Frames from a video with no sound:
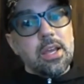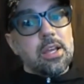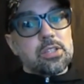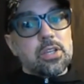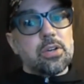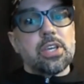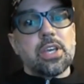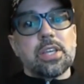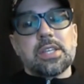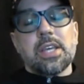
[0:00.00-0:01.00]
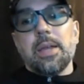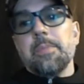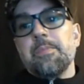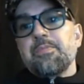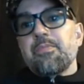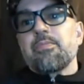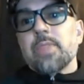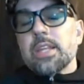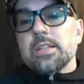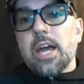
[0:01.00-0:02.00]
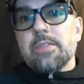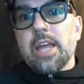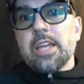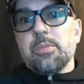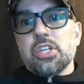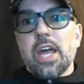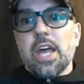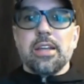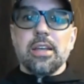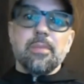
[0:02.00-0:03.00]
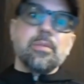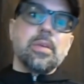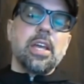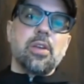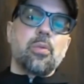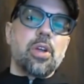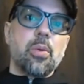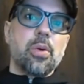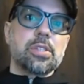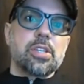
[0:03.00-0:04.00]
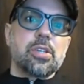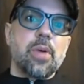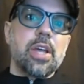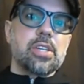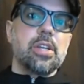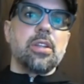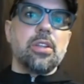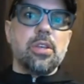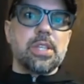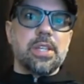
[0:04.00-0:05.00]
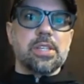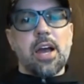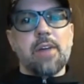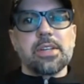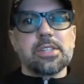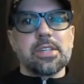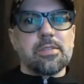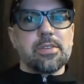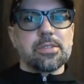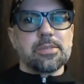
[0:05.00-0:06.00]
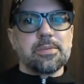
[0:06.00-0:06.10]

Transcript: So as you can see, a lot of light can be shed in a real world situation using these confidence intervals.